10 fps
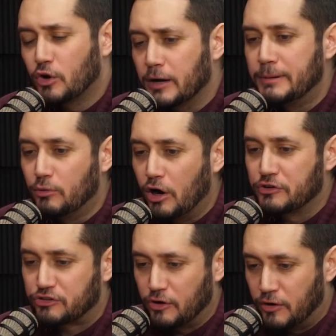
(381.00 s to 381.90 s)
you want to be
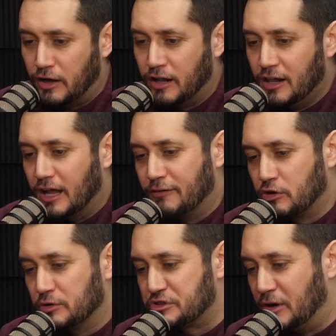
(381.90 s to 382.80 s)
woke, so
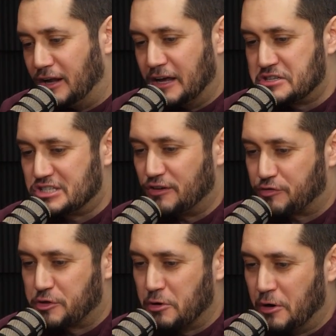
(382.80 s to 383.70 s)
every once in a while I
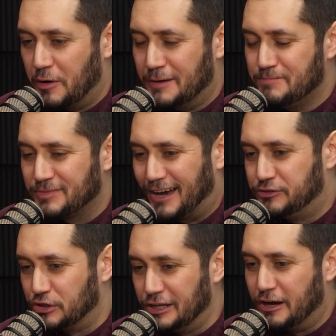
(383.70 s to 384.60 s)
sift through and I
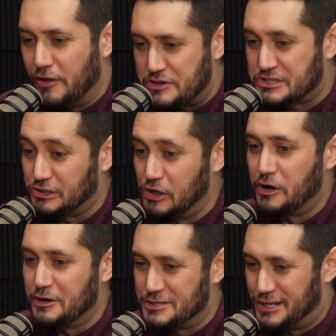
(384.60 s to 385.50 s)
delete all the
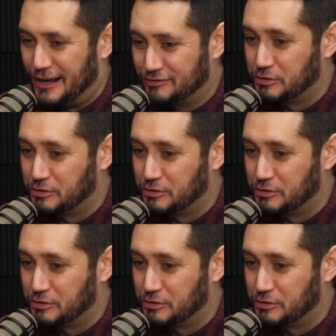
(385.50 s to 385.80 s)
slurs that I've